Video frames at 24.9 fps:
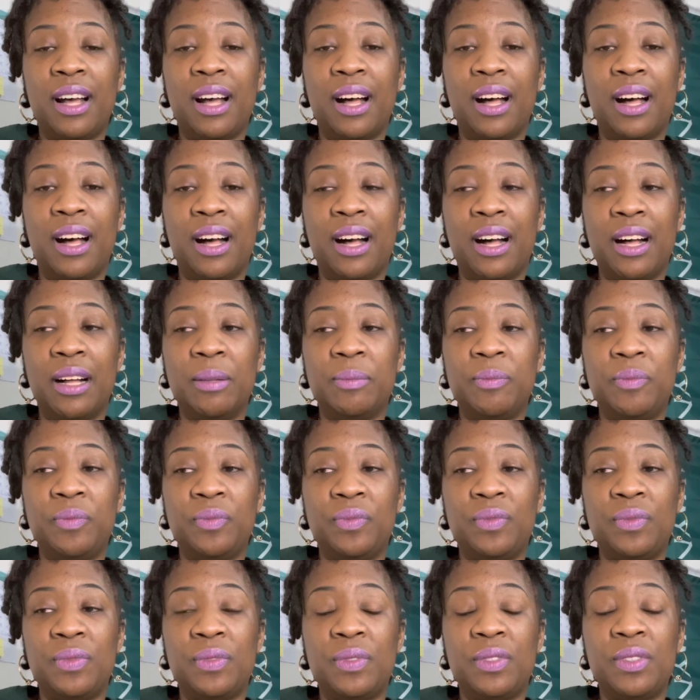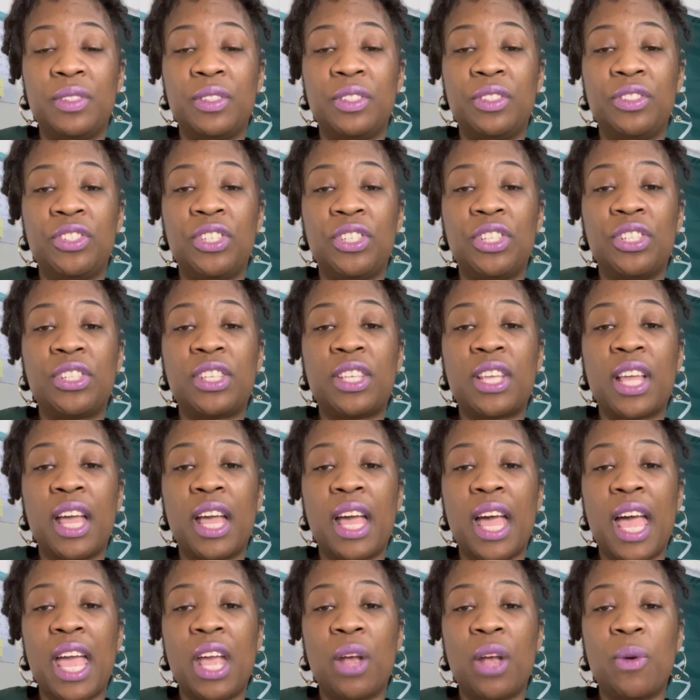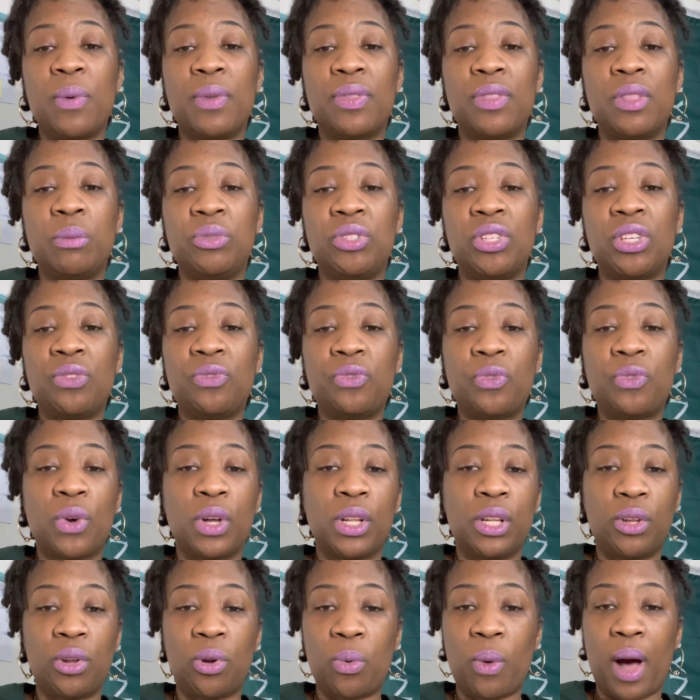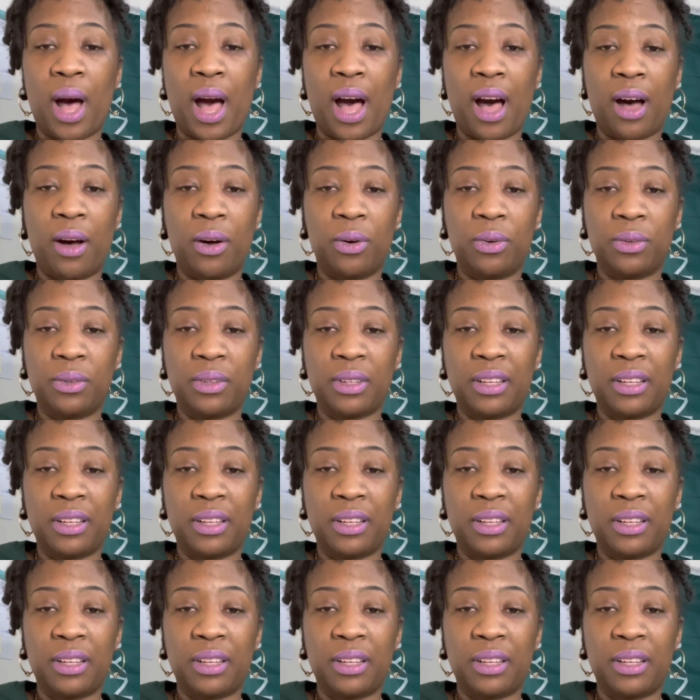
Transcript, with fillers: Um, just hang with them just for a little while,